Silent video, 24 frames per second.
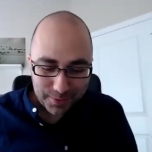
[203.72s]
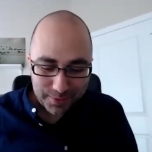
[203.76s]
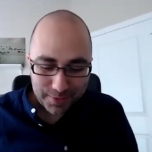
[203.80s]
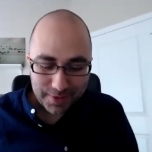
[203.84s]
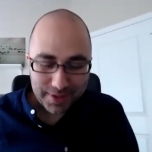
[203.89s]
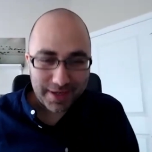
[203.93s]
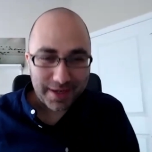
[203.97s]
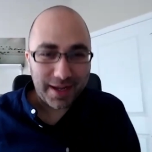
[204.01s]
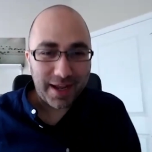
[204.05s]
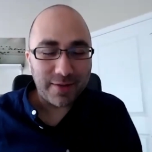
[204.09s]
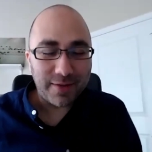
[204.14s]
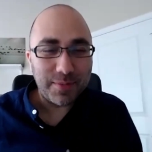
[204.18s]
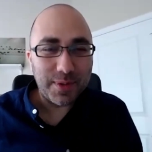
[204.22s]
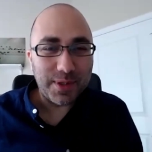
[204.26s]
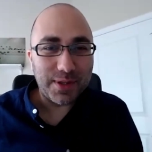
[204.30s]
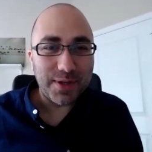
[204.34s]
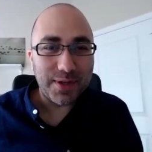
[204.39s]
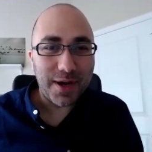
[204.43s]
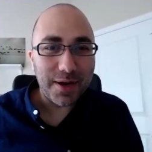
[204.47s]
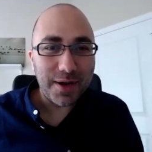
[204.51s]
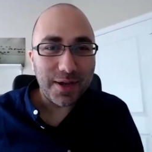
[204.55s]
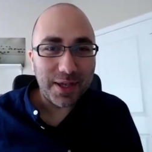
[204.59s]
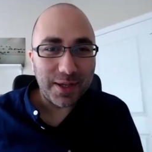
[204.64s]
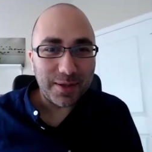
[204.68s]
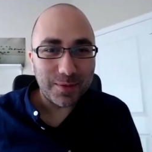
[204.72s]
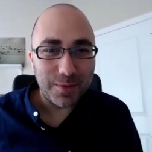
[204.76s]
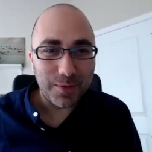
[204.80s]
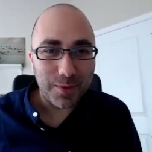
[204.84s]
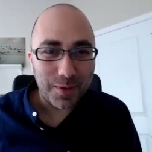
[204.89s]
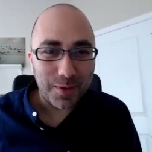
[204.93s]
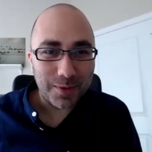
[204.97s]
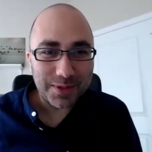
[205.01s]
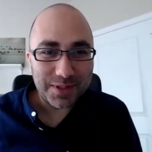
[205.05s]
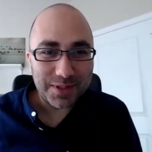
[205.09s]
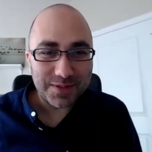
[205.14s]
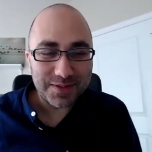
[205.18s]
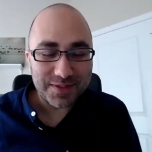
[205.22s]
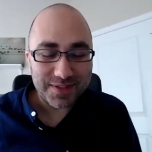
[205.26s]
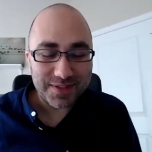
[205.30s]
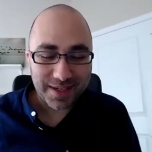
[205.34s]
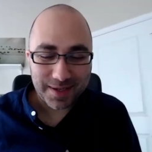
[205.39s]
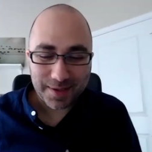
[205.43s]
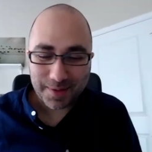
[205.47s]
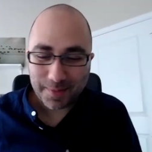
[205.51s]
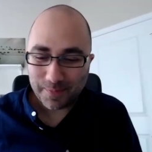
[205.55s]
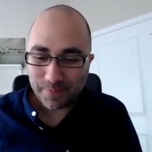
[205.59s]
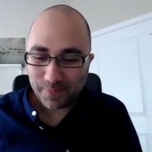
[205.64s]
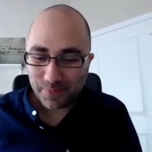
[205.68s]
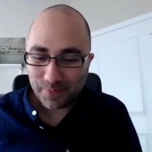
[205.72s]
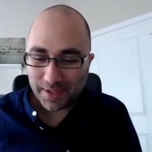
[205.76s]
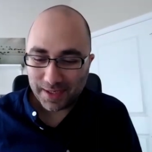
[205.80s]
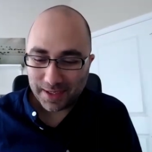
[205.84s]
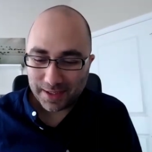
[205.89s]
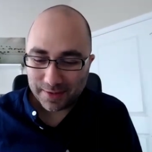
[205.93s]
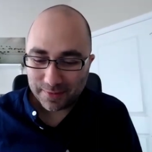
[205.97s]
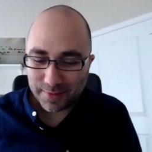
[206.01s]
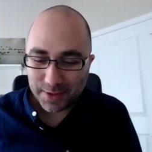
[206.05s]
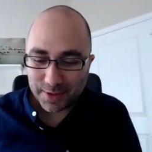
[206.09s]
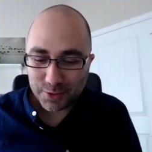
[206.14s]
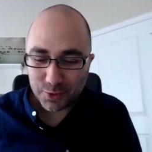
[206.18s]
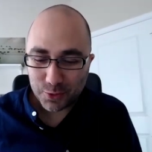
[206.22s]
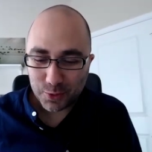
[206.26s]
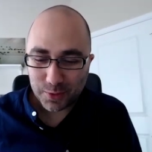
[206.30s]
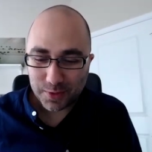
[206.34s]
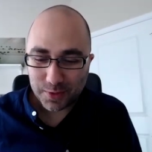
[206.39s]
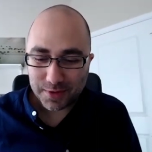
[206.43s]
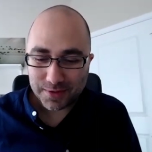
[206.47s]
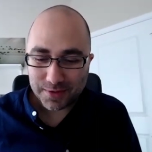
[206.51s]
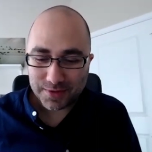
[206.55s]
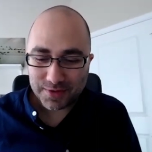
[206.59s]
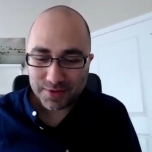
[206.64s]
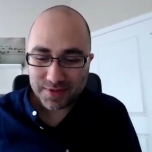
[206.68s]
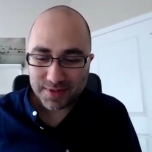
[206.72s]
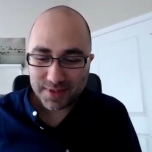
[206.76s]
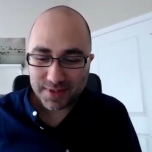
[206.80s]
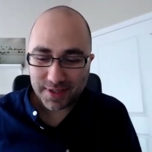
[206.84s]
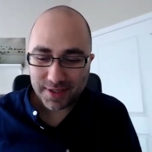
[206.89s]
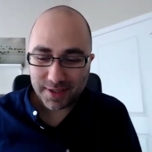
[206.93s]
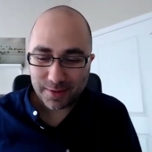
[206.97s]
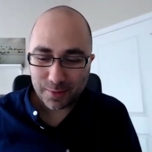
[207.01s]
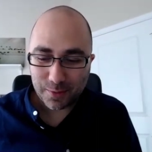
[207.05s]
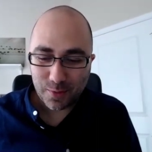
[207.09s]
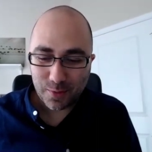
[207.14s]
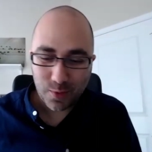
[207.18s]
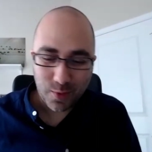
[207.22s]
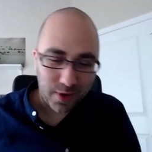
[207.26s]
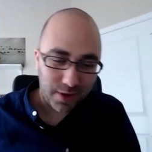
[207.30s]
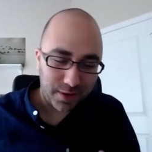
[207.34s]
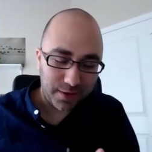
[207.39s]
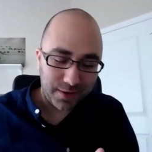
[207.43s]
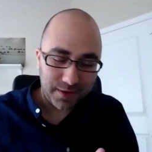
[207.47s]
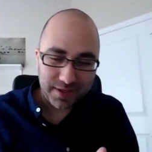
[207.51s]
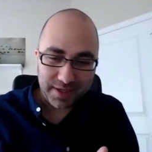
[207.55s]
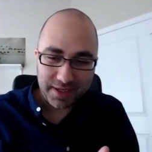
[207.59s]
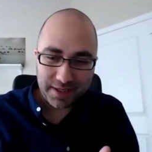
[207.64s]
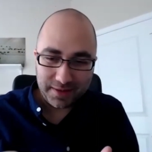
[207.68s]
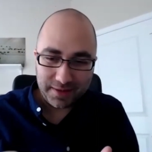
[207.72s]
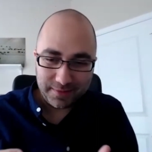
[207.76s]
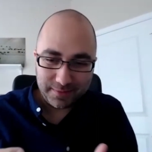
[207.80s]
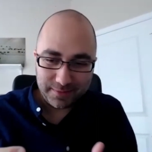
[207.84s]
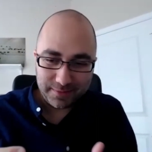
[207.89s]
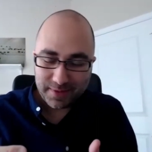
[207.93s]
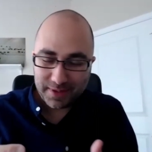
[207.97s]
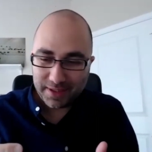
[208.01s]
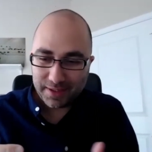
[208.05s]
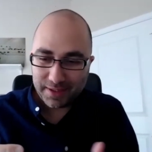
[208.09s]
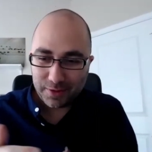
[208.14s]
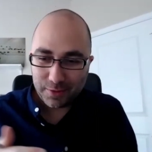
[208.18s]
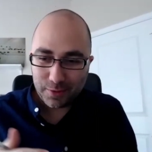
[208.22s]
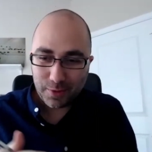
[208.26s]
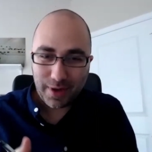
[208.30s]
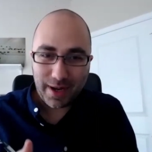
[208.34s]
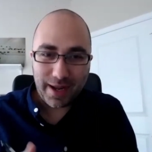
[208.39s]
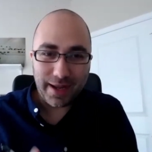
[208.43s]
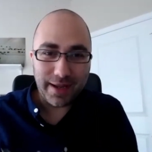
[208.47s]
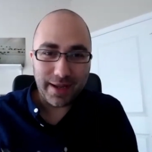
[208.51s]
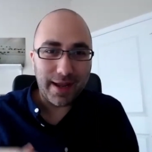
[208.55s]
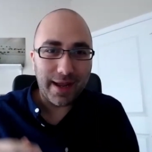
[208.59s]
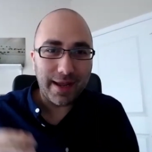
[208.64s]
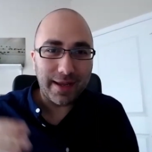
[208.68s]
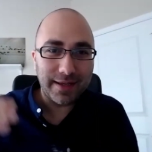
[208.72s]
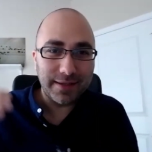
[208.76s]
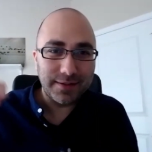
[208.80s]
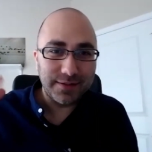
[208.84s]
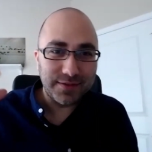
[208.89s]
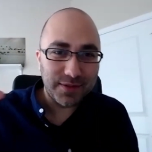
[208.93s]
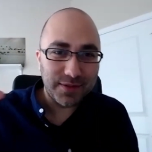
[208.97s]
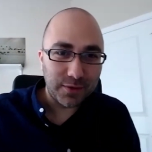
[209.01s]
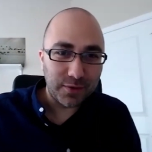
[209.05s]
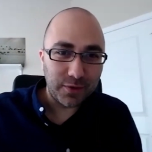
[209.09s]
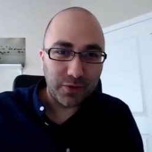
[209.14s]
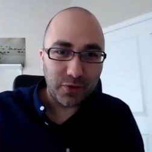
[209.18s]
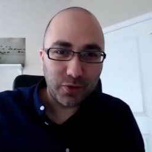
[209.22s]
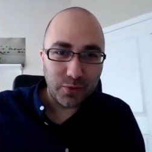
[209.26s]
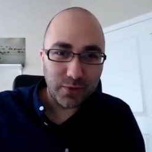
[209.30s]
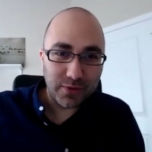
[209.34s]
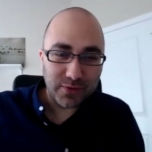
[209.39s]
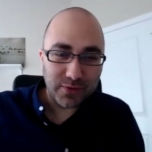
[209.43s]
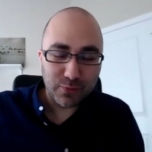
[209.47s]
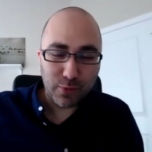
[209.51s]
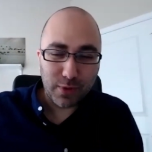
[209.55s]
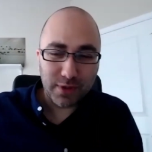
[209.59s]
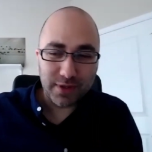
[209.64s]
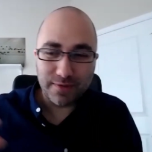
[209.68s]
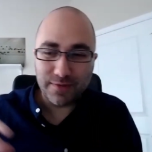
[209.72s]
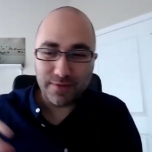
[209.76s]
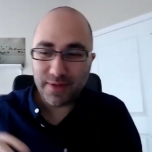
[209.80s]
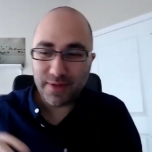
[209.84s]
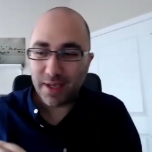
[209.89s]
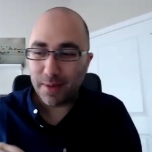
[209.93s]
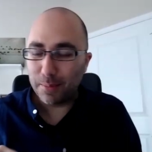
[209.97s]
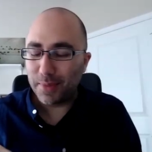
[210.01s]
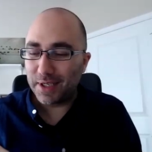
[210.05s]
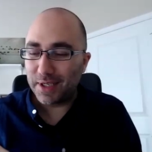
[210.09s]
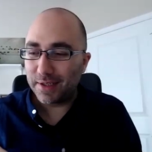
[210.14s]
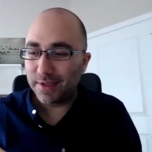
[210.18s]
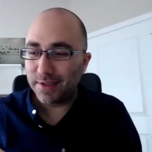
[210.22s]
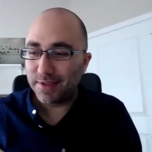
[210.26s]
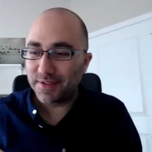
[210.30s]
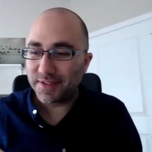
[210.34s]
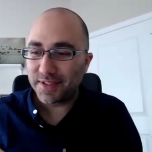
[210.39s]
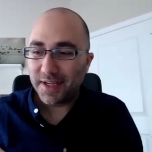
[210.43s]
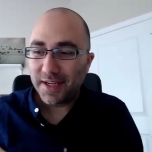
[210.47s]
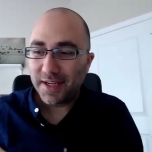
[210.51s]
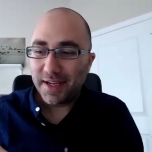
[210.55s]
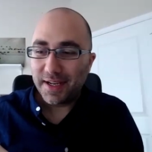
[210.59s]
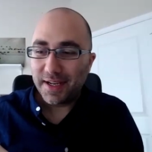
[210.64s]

I've been talking to all these individuals who are in, I consider you as one of them because,